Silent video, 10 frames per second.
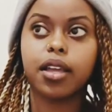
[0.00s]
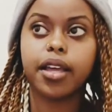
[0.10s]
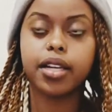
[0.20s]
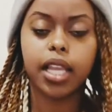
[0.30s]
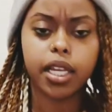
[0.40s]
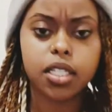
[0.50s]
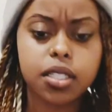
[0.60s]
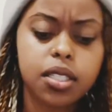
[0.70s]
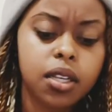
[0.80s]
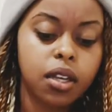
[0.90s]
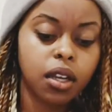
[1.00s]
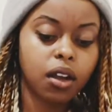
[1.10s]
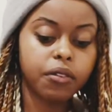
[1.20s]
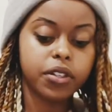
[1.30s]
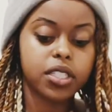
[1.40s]
and like just
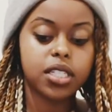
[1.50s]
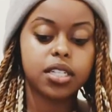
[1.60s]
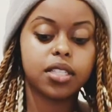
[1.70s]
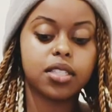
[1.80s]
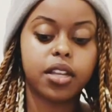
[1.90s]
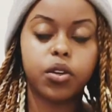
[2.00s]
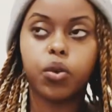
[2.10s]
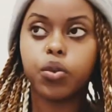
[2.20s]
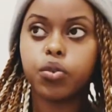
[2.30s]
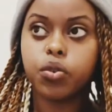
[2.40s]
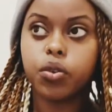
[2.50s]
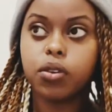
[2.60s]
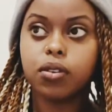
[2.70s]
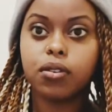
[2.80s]
conversations that go through